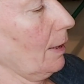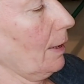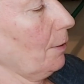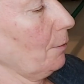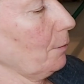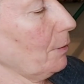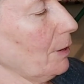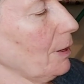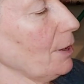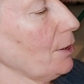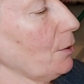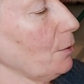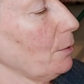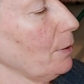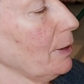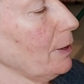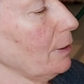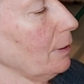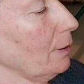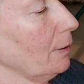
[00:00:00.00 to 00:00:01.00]
And when I
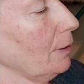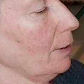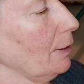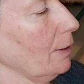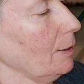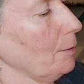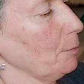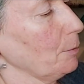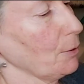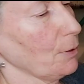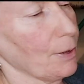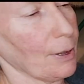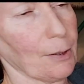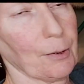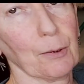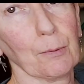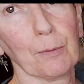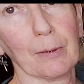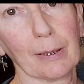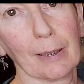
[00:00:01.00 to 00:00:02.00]
saw it, I put
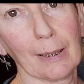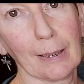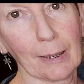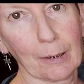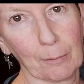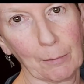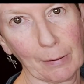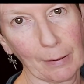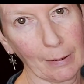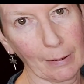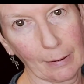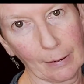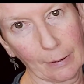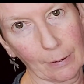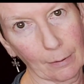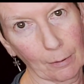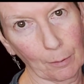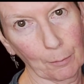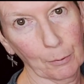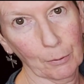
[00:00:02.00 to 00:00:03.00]
down the one I had in my
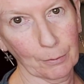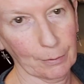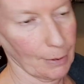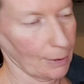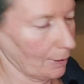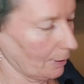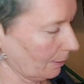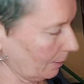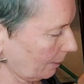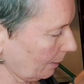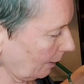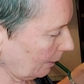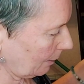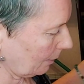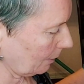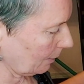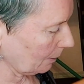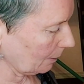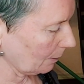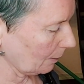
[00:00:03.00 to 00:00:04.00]
hand and I bought this
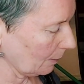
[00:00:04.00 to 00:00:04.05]
instead.